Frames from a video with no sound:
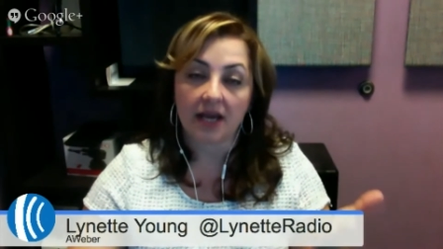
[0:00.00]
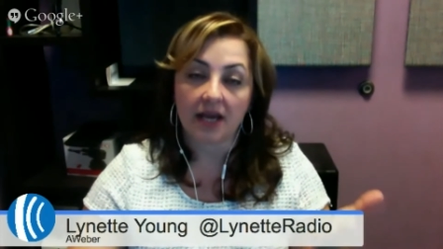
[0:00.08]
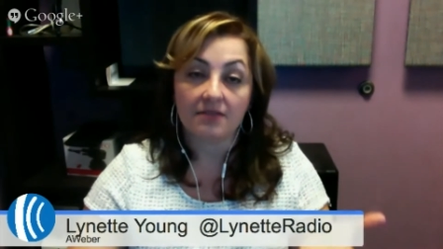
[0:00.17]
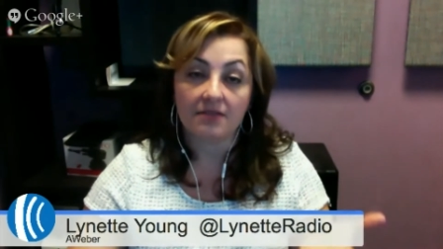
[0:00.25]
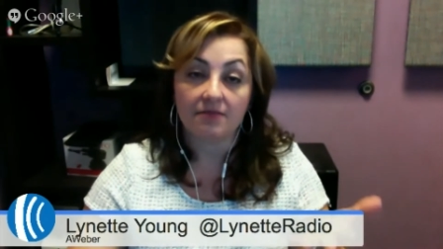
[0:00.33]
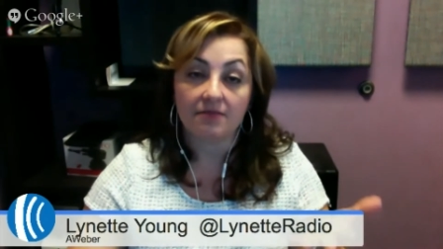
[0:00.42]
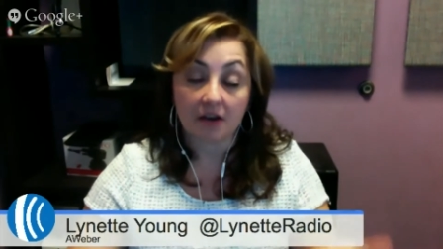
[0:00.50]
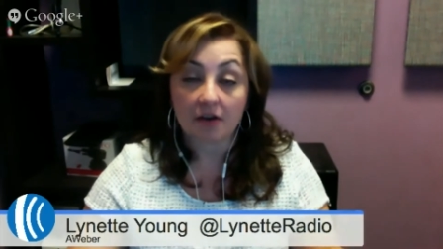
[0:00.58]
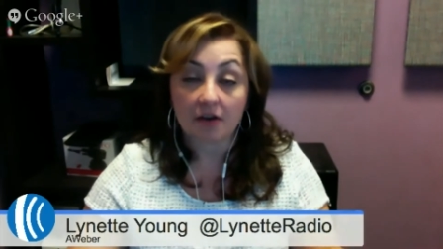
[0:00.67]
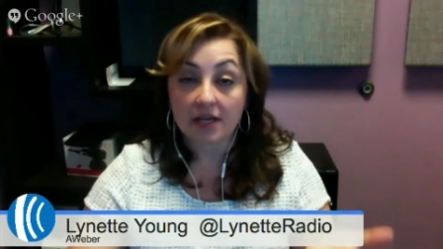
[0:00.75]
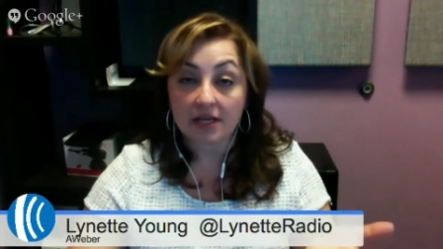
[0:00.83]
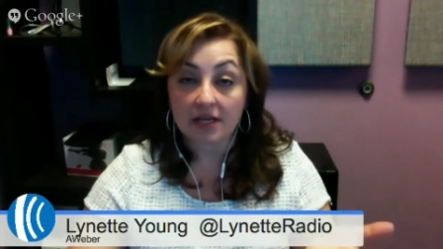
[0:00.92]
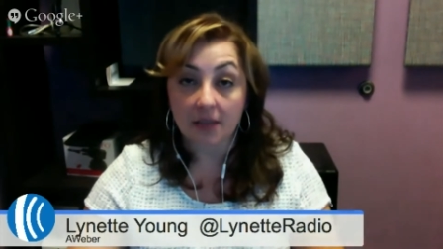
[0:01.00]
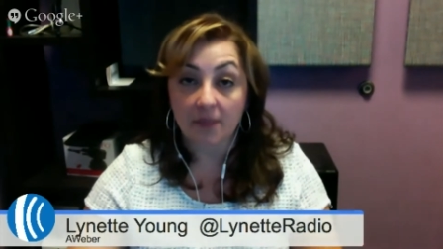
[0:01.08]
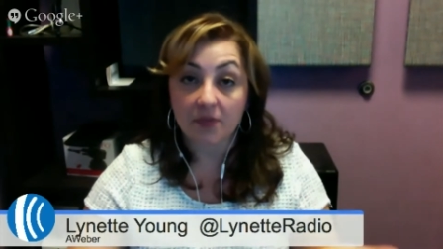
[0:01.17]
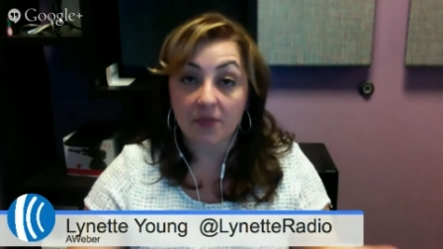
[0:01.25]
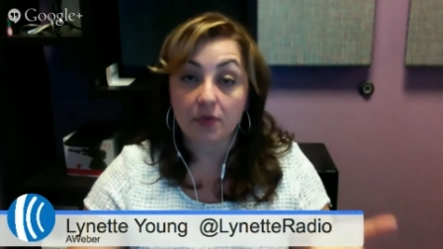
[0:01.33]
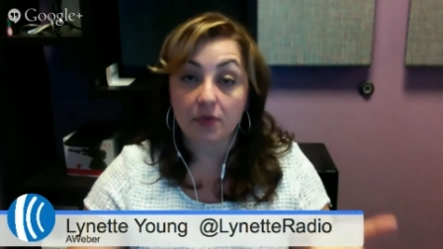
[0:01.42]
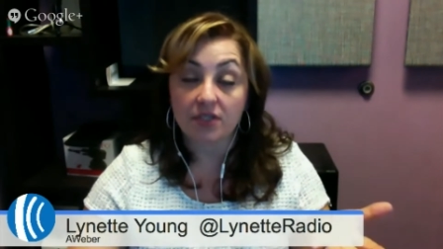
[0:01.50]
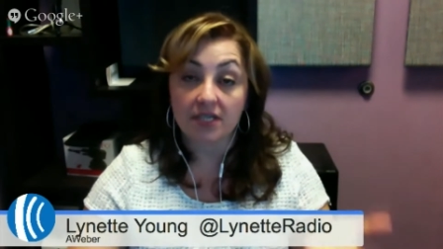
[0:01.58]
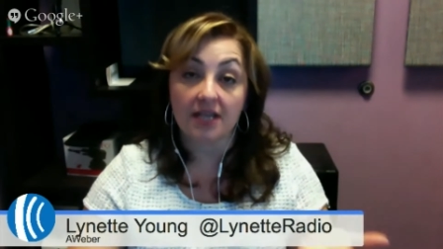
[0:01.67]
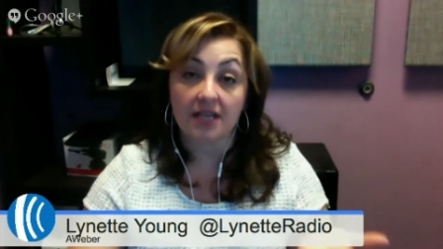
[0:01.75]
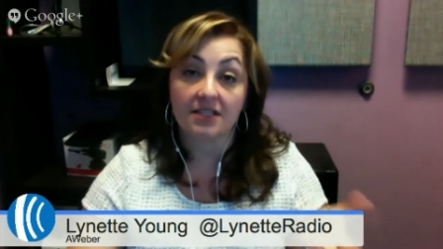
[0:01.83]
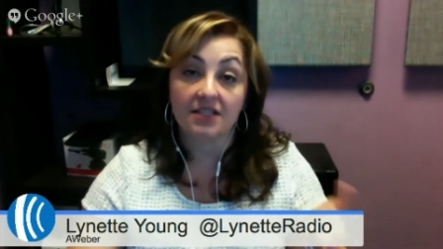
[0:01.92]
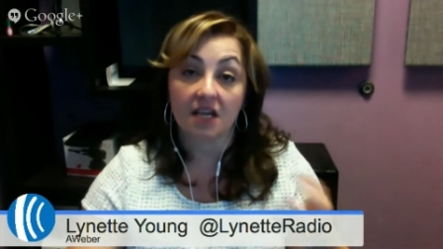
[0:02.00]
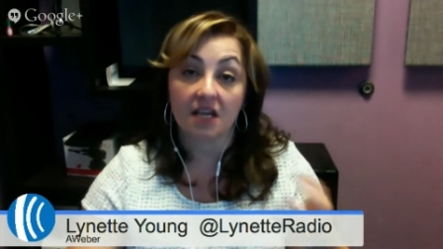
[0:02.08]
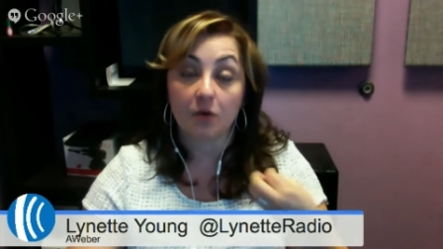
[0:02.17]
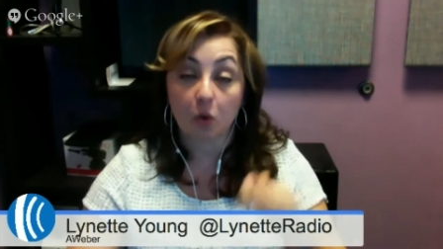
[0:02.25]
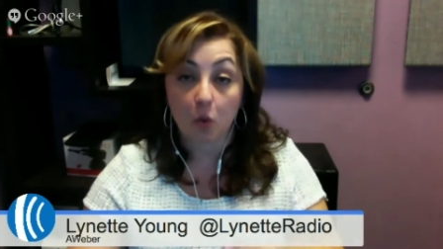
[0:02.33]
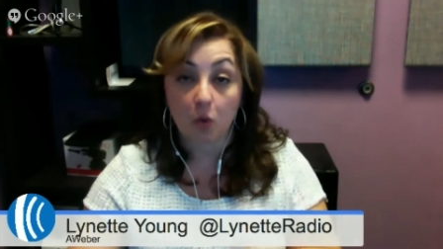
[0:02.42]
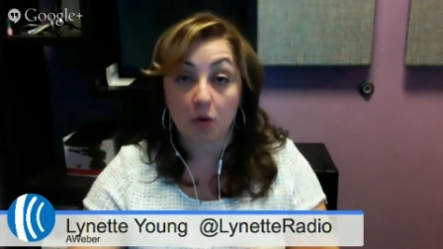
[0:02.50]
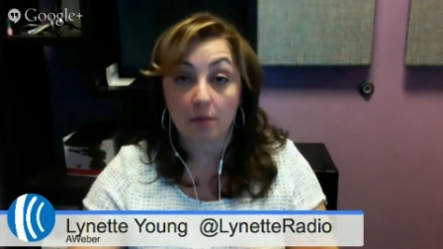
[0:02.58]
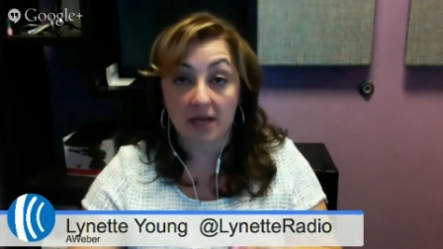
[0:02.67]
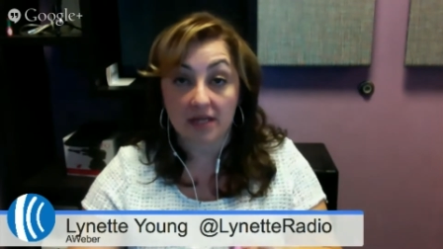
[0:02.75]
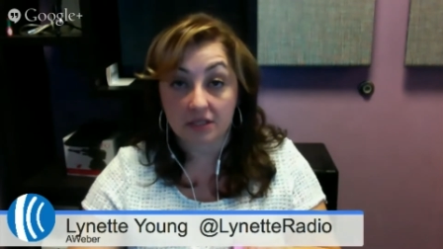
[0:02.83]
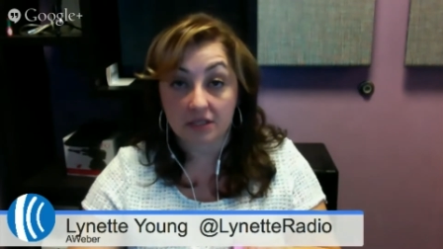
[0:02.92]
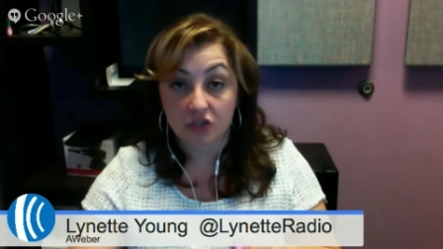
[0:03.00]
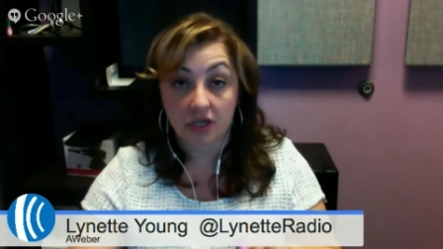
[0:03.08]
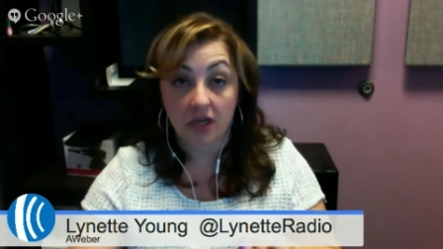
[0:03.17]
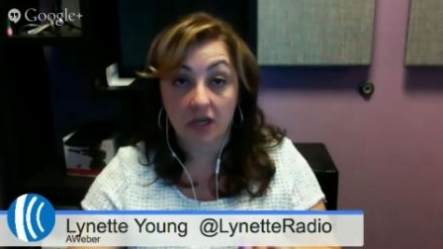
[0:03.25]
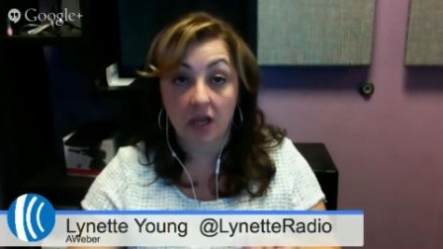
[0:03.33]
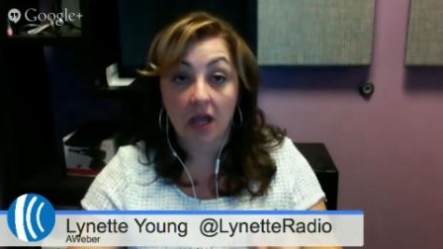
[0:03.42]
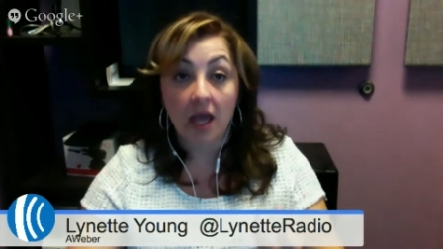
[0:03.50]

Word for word: And it's very acceptable to take the same core messaging